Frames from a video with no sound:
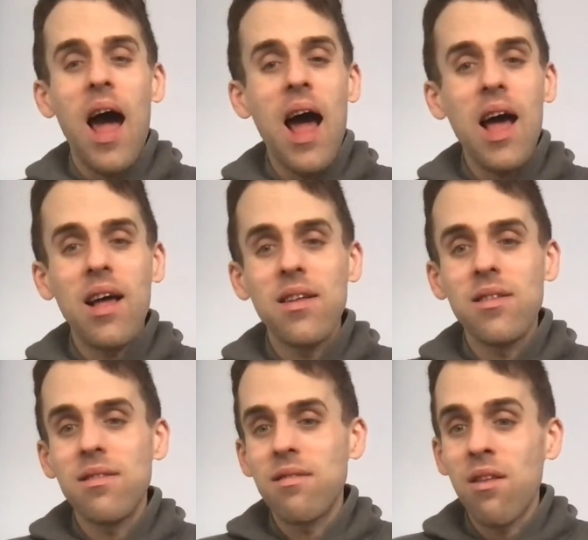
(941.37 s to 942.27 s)

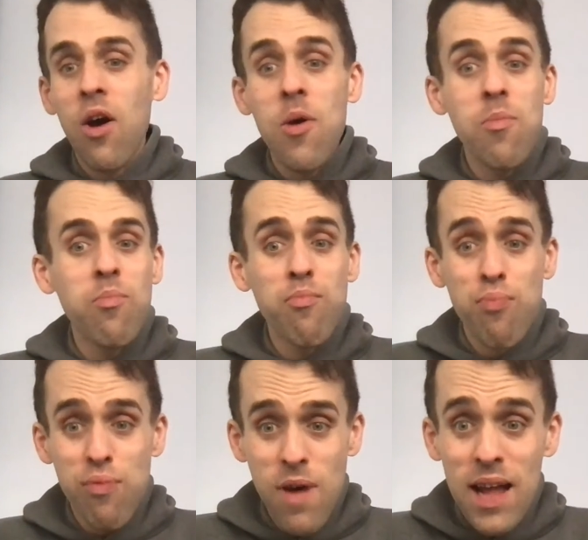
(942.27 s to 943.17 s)
and like
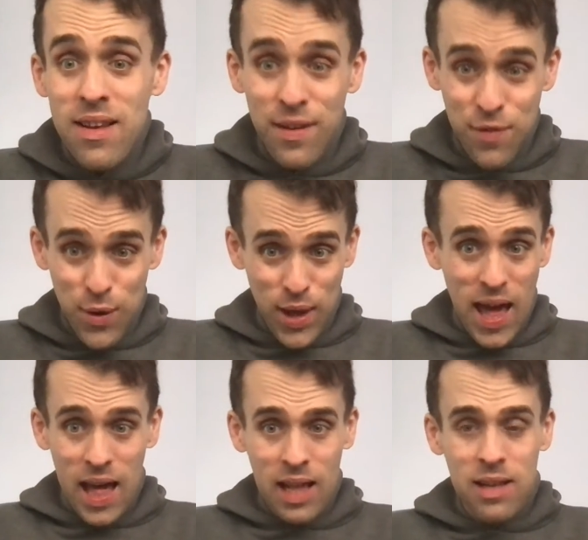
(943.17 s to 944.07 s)
bread if you
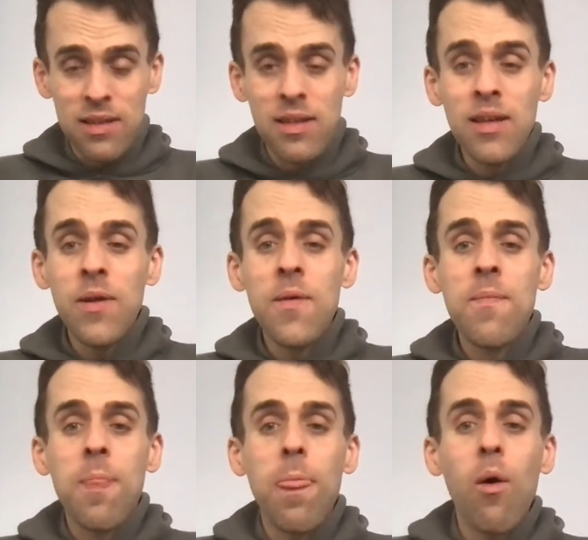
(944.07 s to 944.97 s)
can
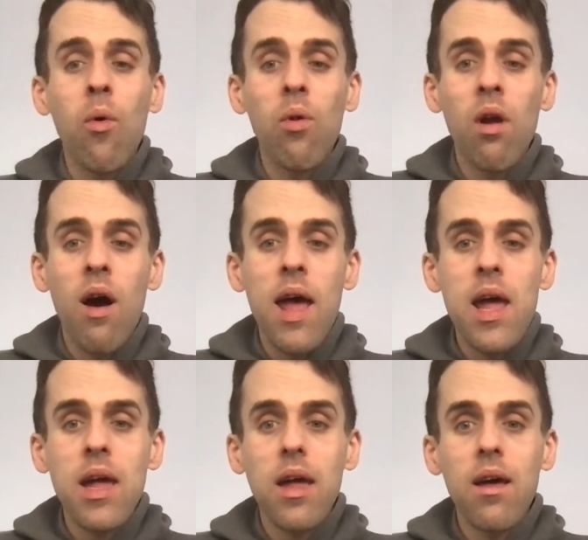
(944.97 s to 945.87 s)
or
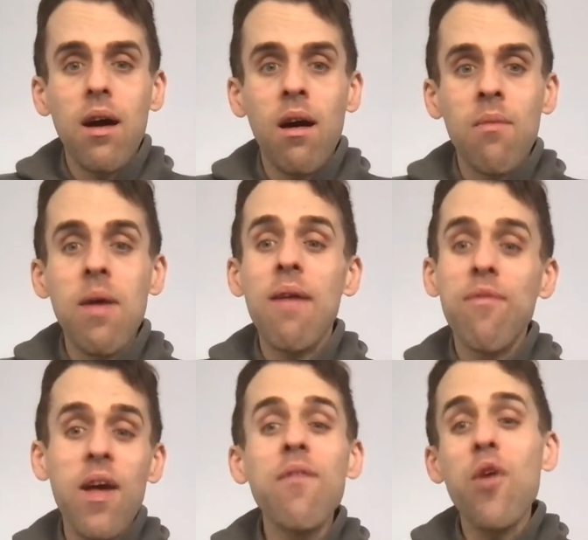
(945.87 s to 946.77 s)
like um if
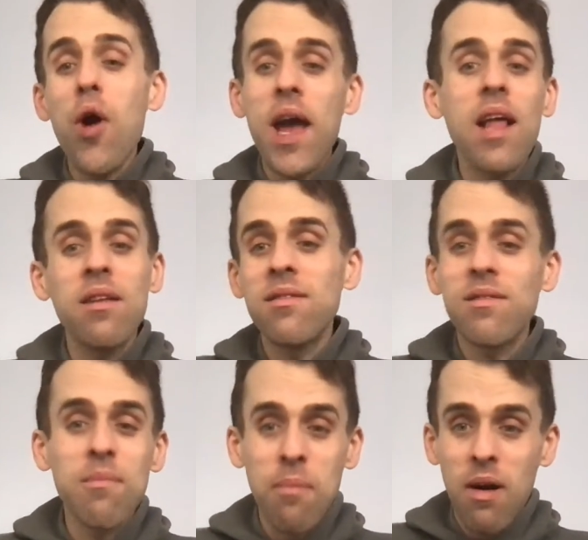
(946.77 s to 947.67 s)
if you're in
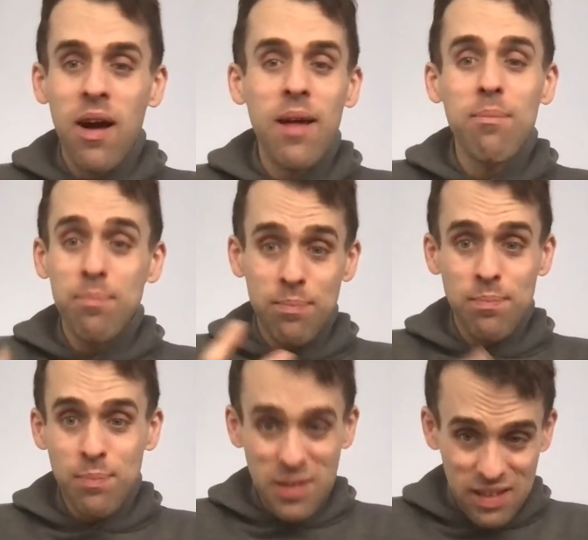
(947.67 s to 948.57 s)
my
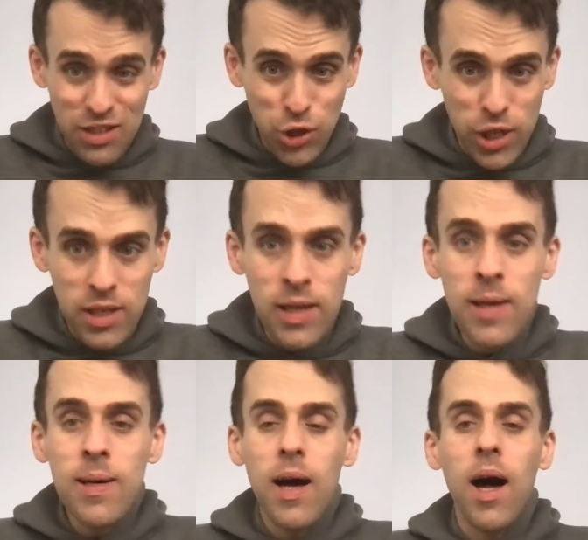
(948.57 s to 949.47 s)
position
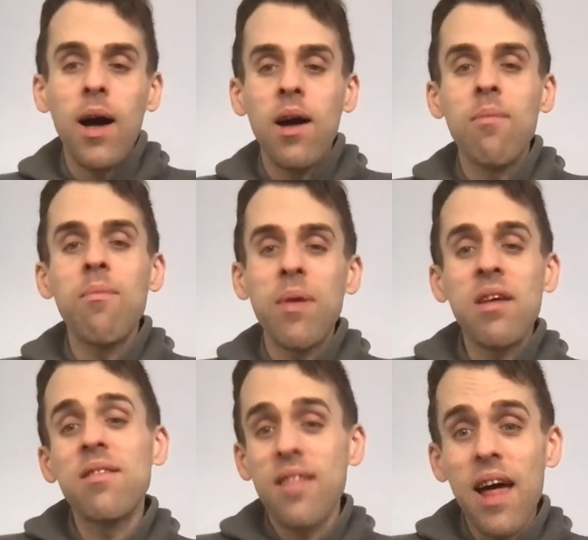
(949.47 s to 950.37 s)
um
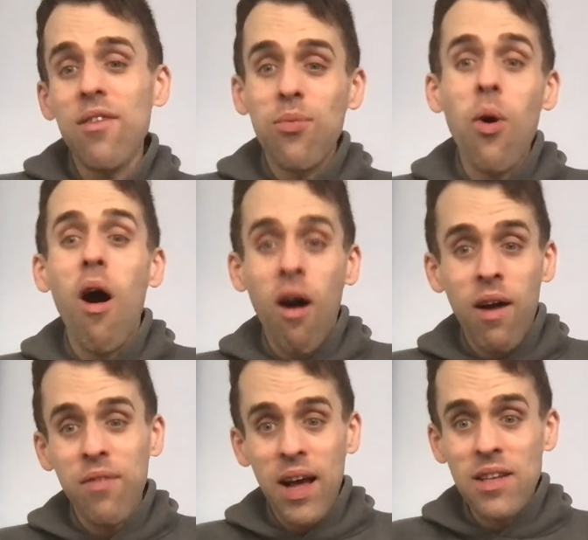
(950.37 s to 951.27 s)
because that's what
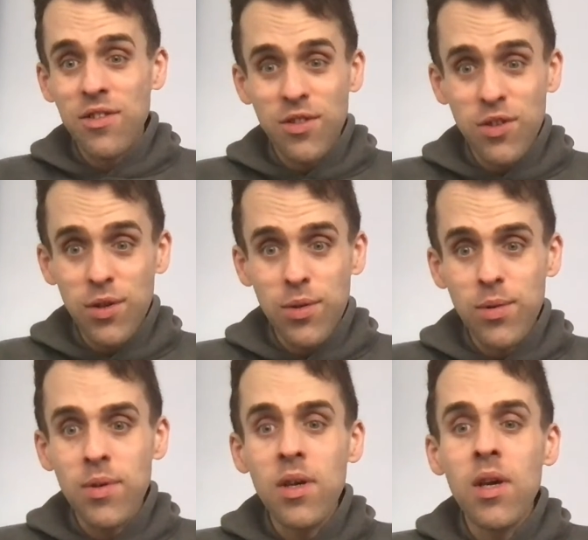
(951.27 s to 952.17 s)
I've had to do
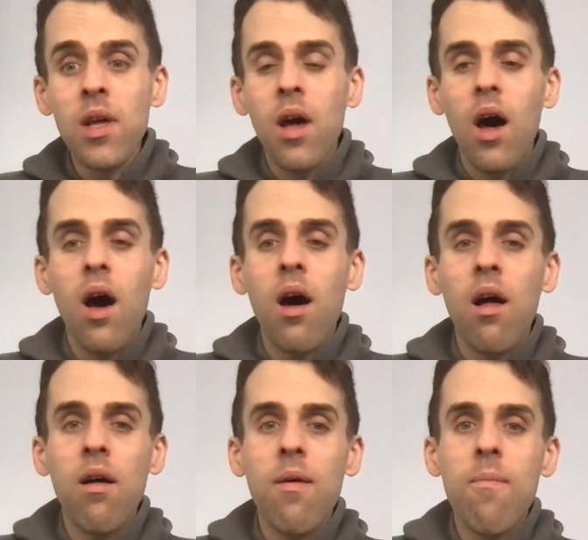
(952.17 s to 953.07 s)

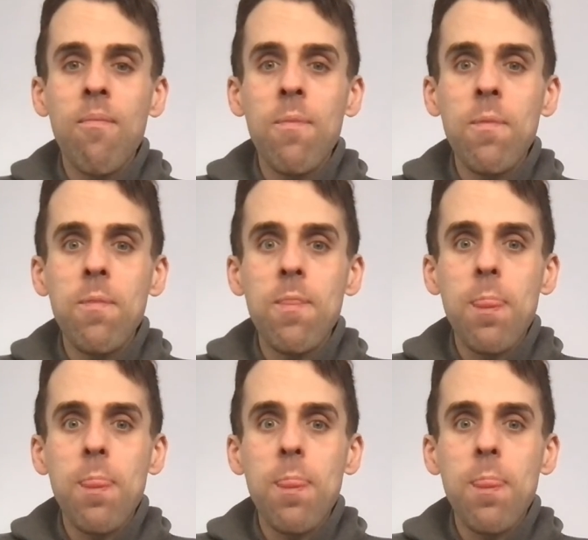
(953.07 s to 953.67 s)
um